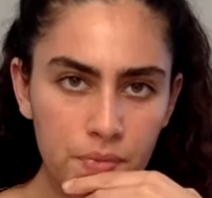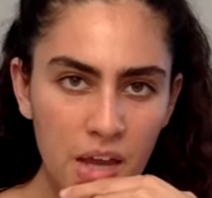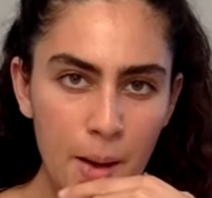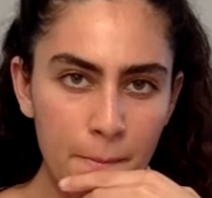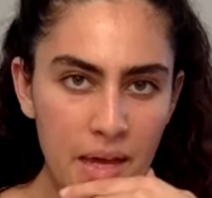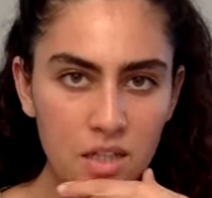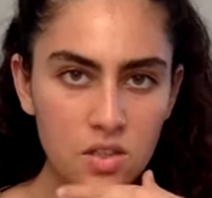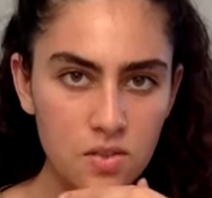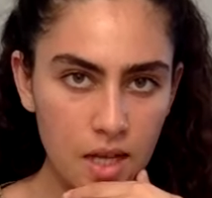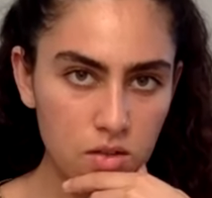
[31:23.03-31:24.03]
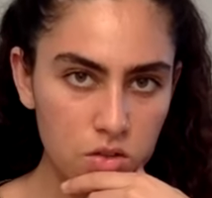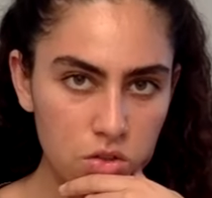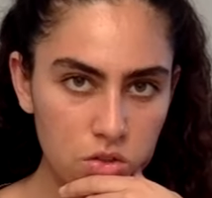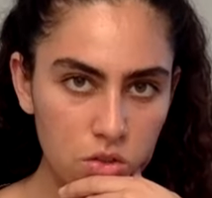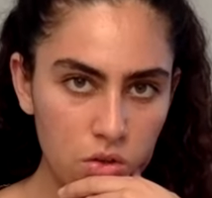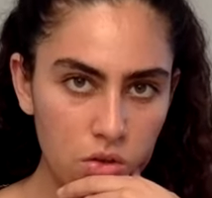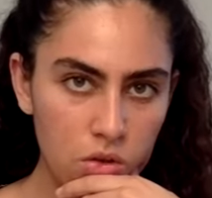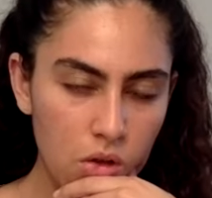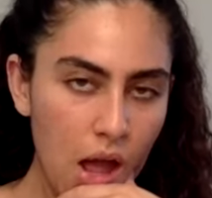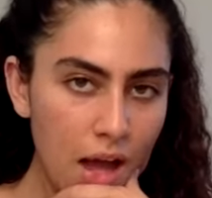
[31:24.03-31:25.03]
It makes sense
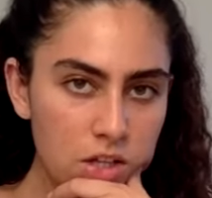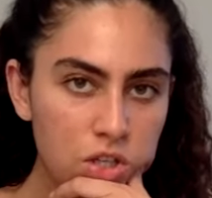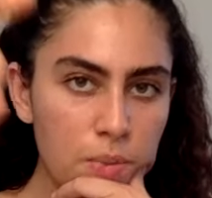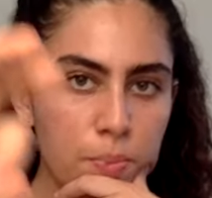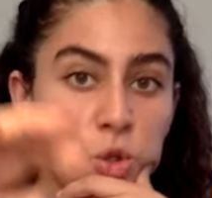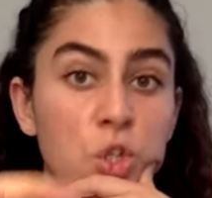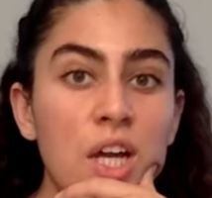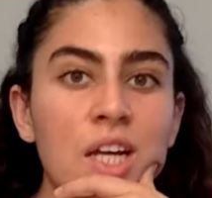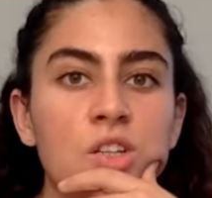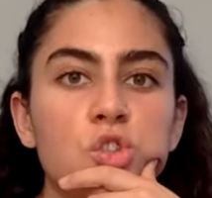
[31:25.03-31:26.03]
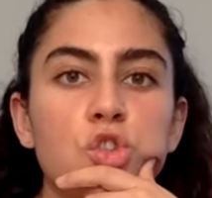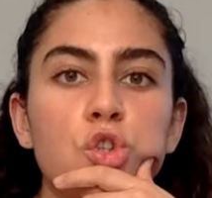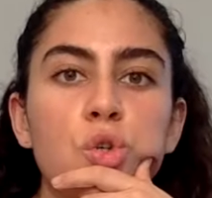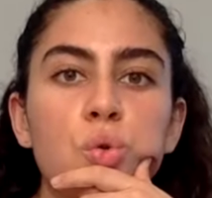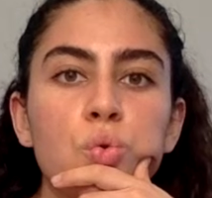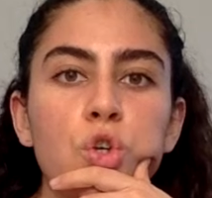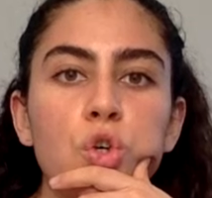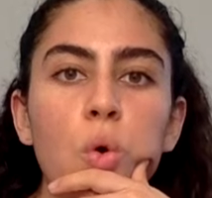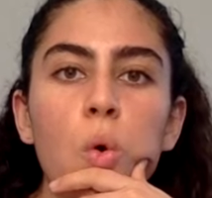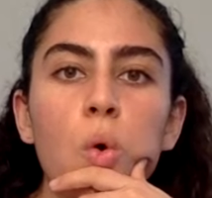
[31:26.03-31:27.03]
as it pertains to
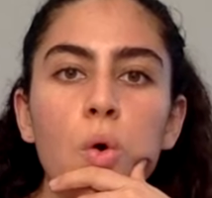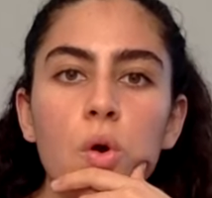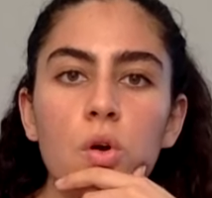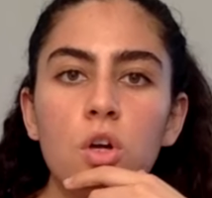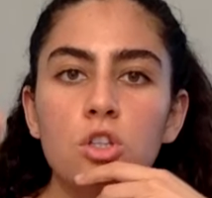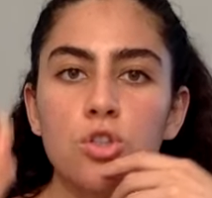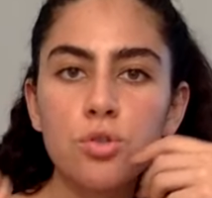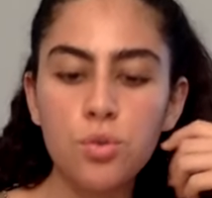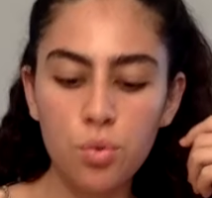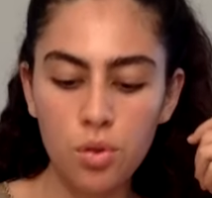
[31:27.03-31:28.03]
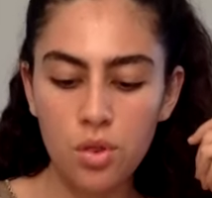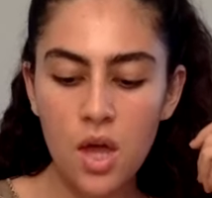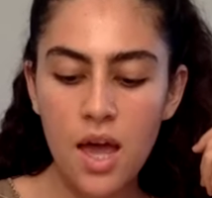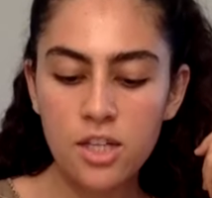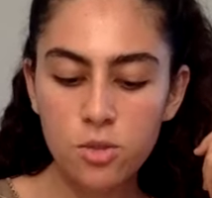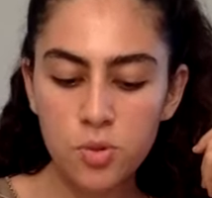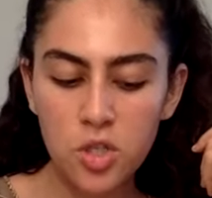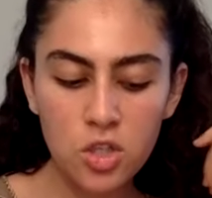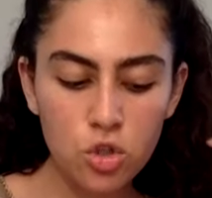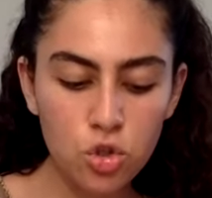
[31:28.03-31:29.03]
your truth. As it
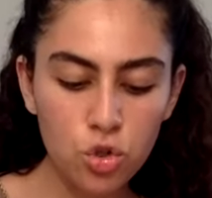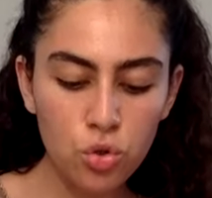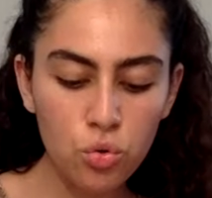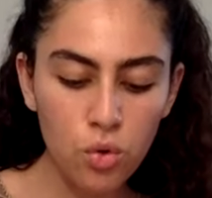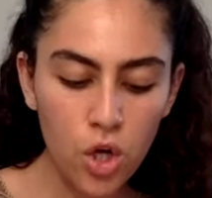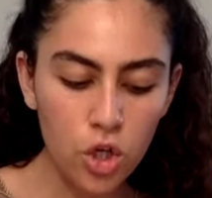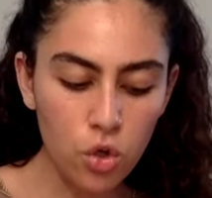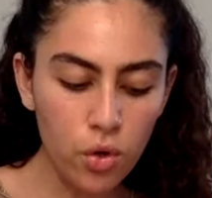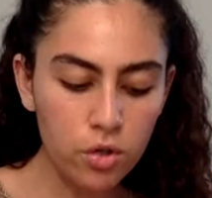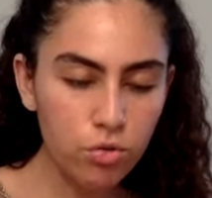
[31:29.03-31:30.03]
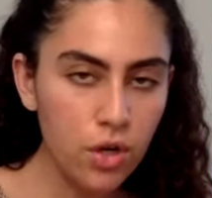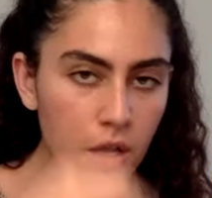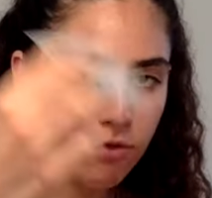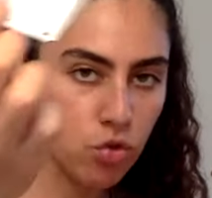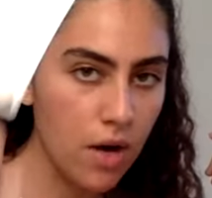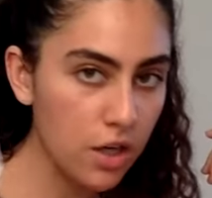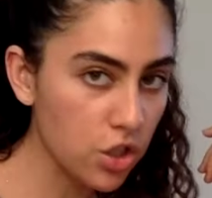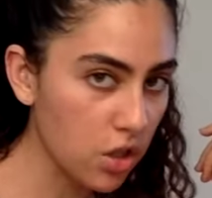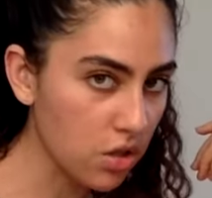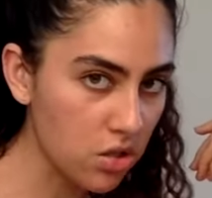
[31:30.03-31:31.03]
pertains to your creative
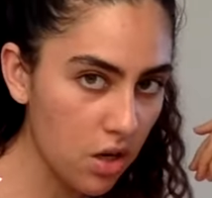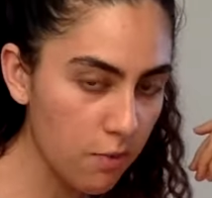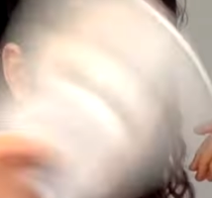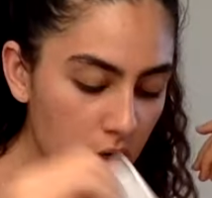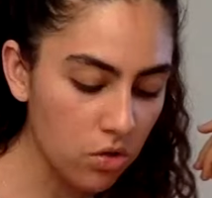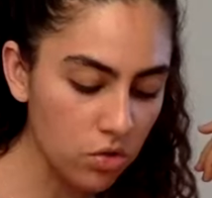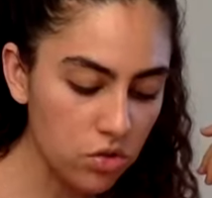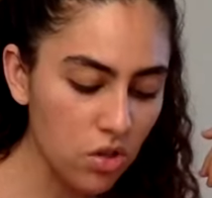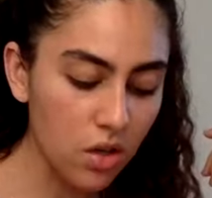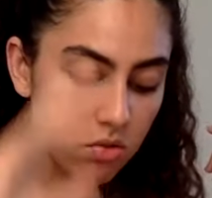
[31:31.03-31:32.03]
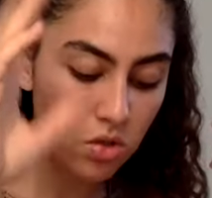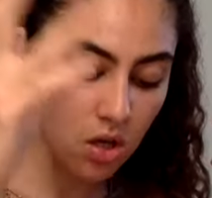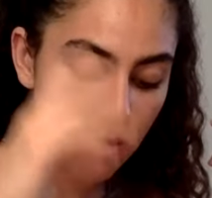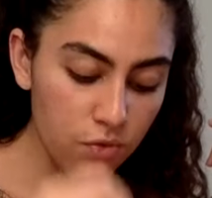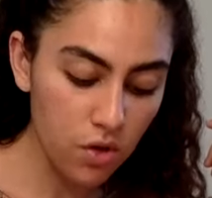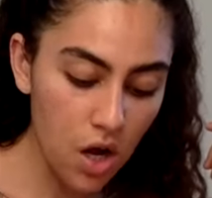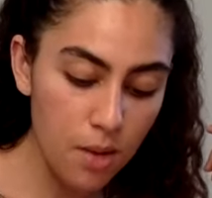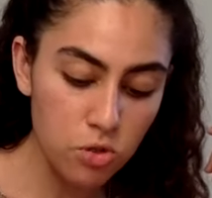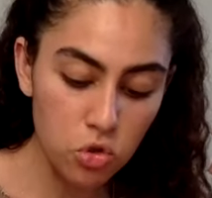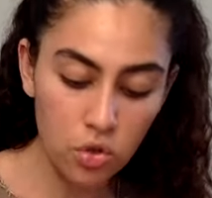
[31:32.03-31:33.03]
direction, the Son of
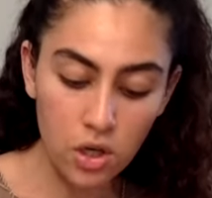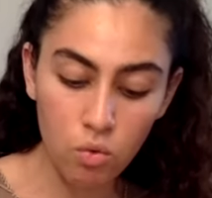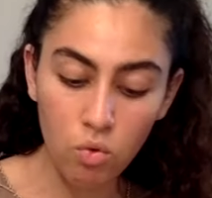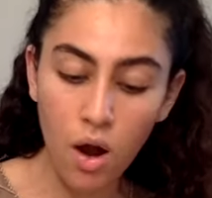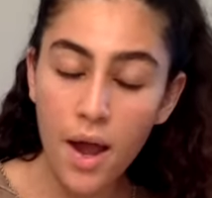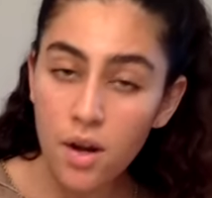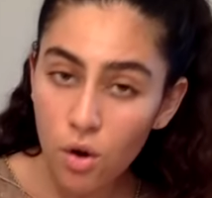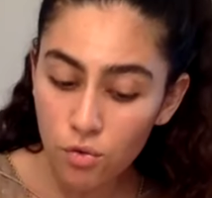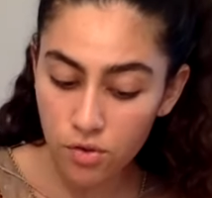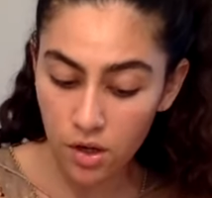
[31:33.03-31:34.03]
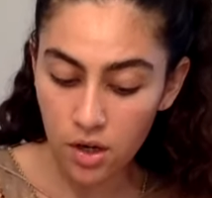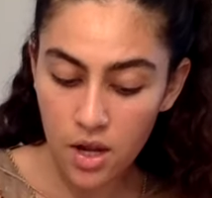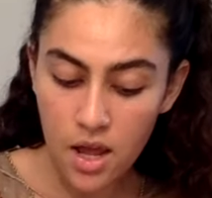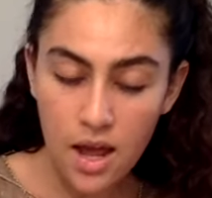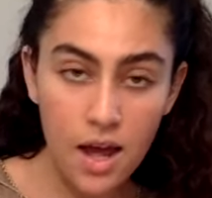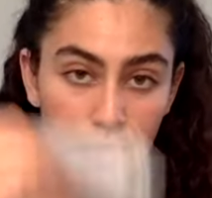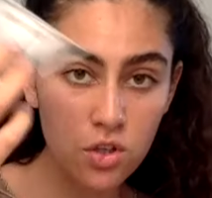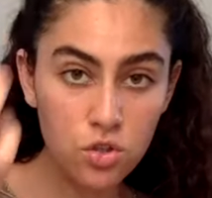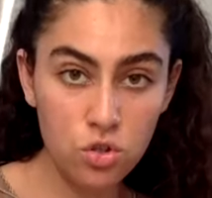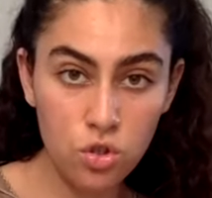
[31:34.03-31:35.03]
Cups is looking right over at
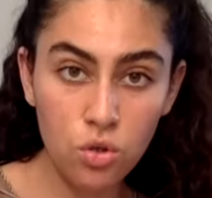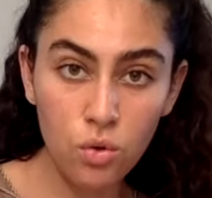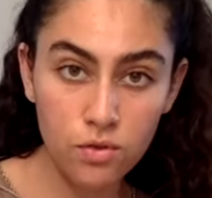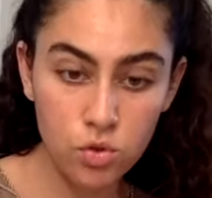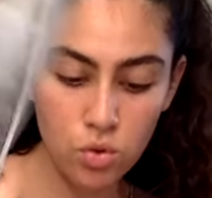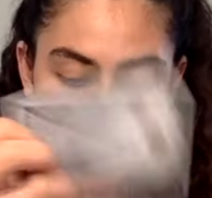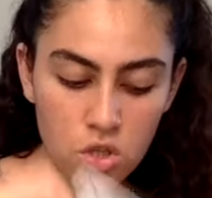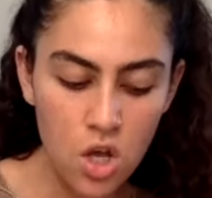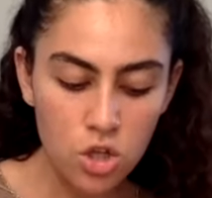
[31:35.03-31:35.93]
this Two of Swords.